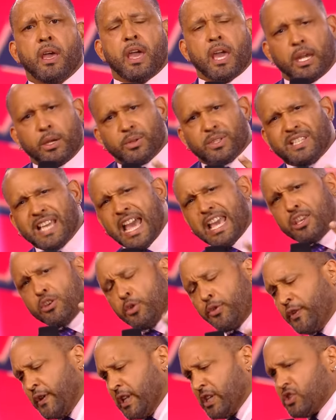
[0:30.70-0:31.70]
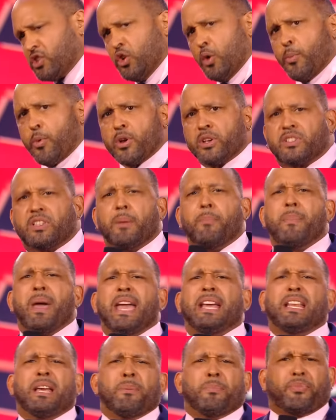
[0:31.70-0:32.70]
and it was that youthful exuberance that
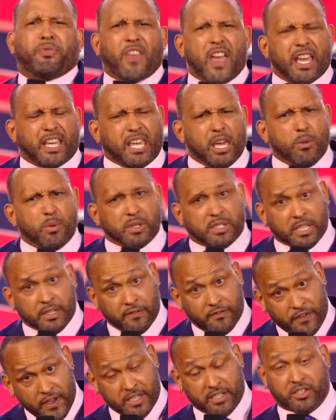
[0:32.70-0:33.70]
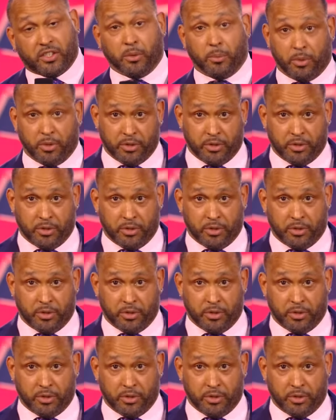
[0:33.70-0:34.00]
made him think he was invincible.